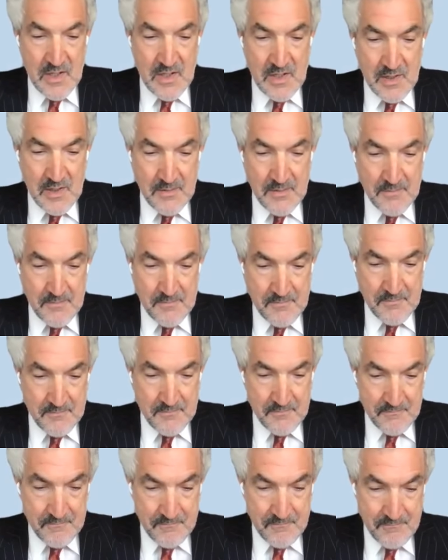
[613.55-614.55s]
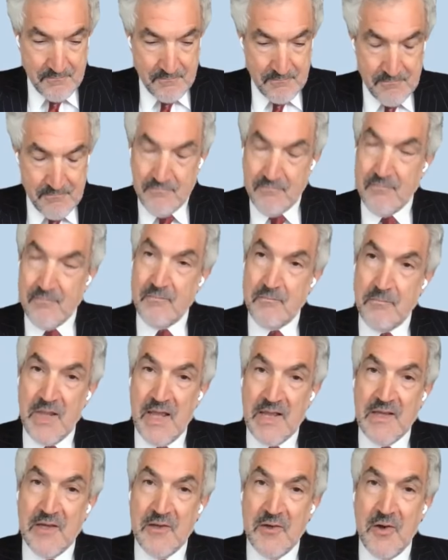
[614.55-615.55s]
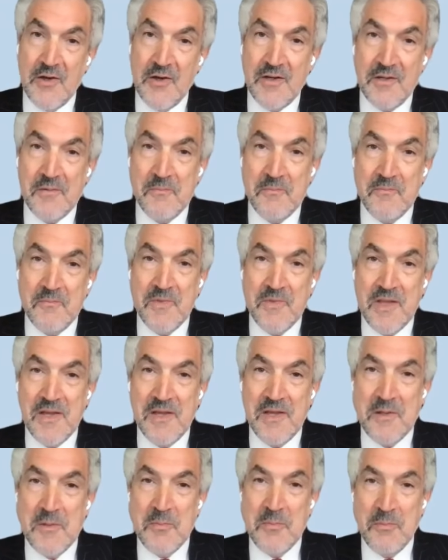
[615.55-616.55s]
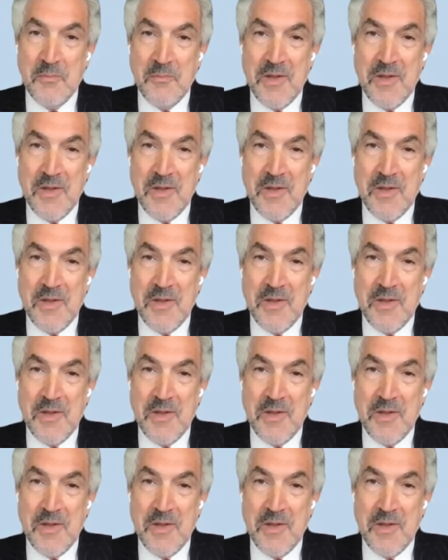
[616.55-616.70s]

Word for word: uh, blanking on it, the,